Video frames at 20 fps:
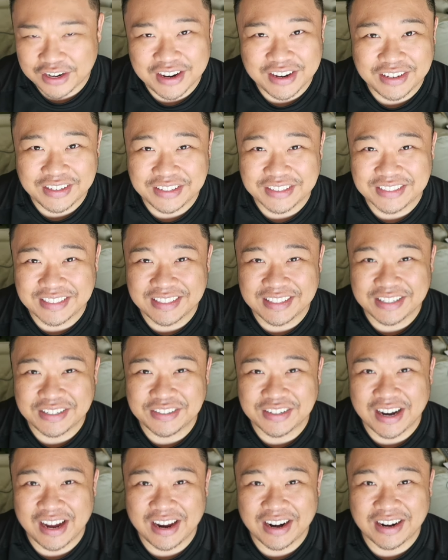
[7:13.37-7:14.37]
using the
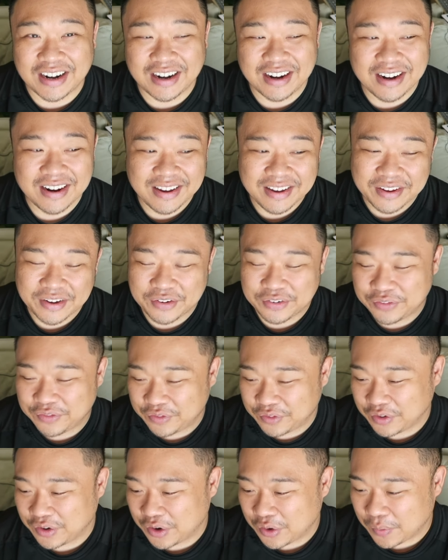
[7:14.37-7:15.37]
dryer
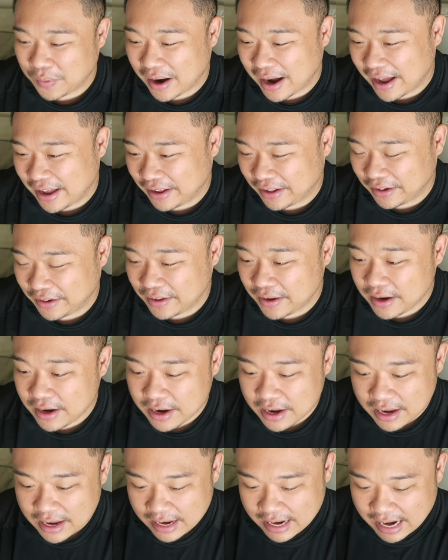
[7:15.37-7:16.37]
for a while
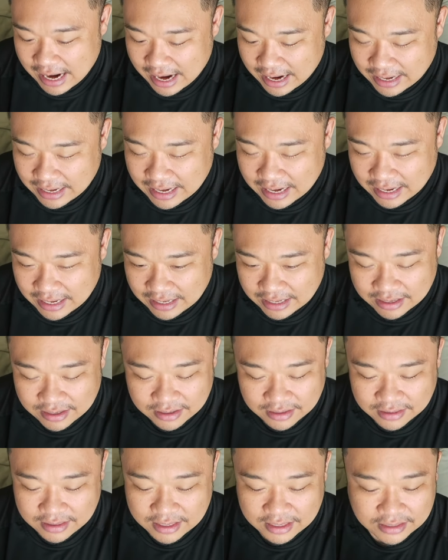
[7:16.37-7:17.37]
and
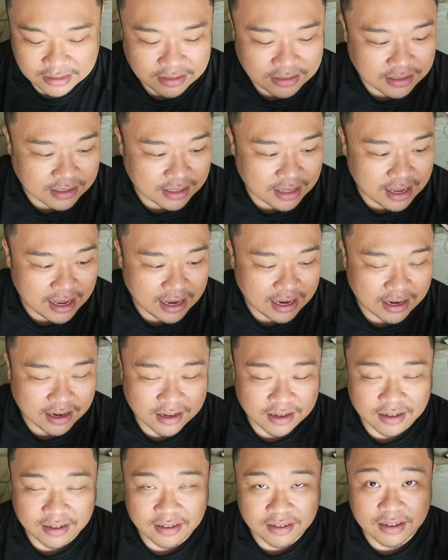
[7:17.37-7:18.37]
this like
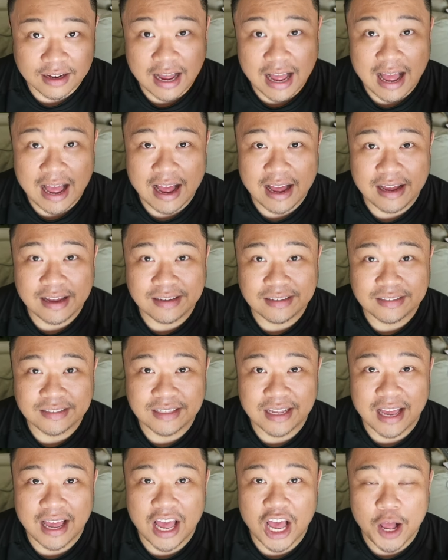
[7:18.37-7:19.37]
has
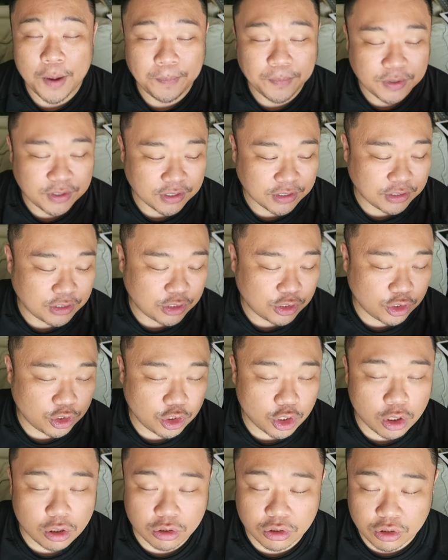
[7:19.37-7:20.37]
helped
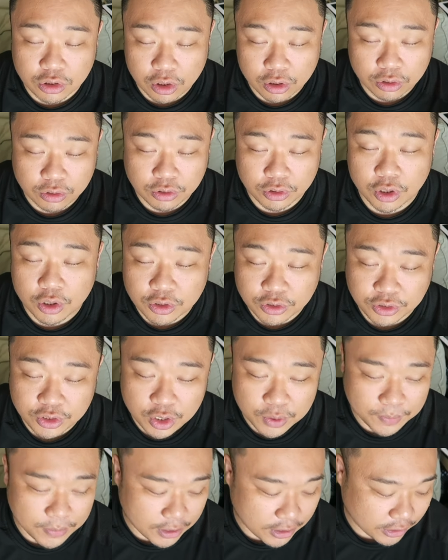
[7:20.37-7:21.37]
so so so
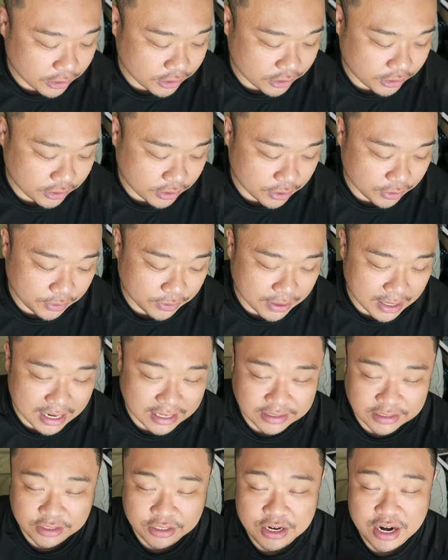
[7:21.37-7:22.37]
so much so you
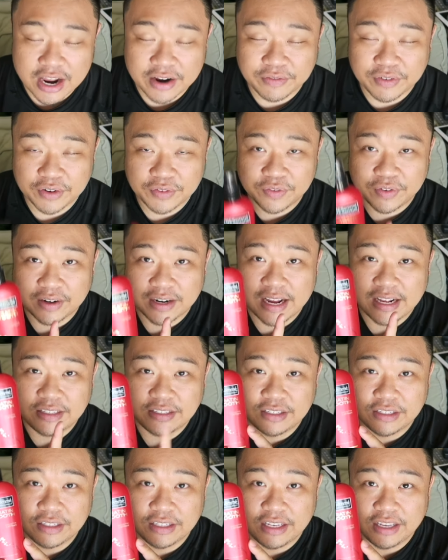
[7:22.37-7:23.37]
guys never
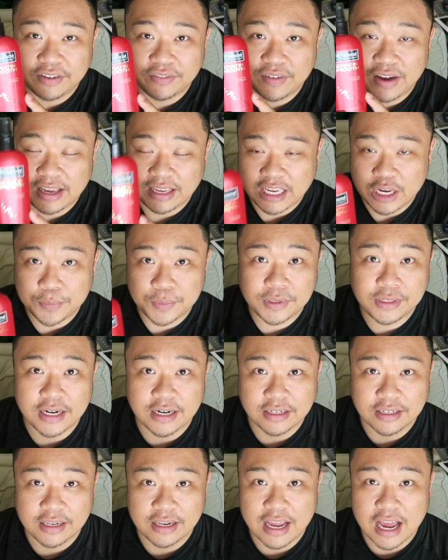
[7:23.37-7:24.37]
forget to leave a heat
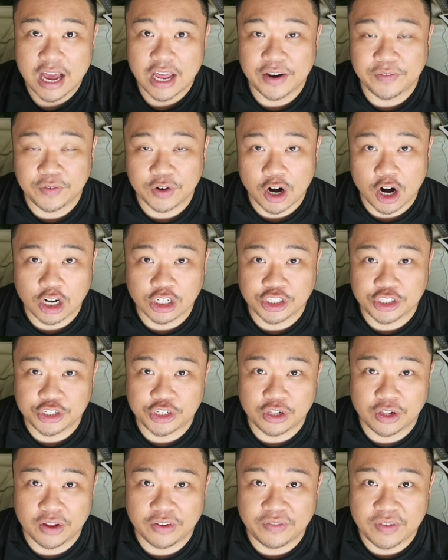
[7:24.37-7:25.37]
protectant out of your
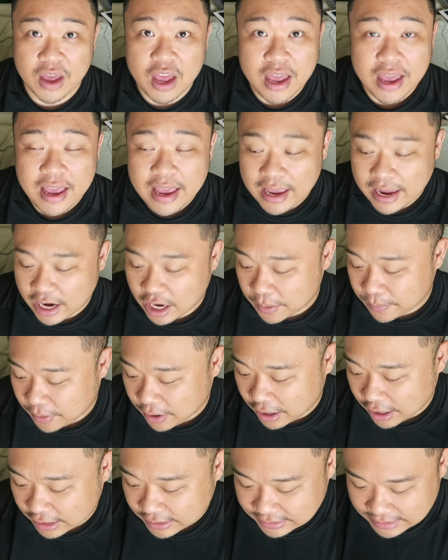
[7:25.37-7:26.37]
arsenal of hair
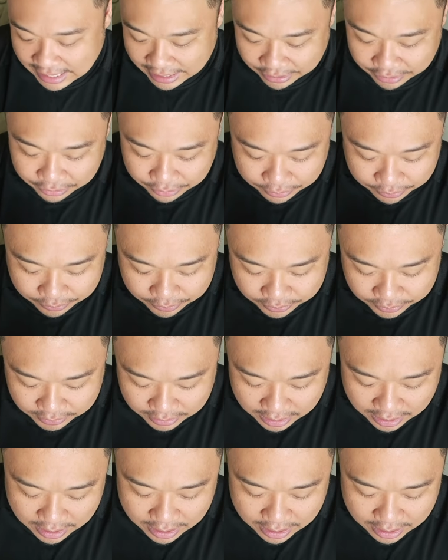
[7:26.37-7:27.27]
products that you use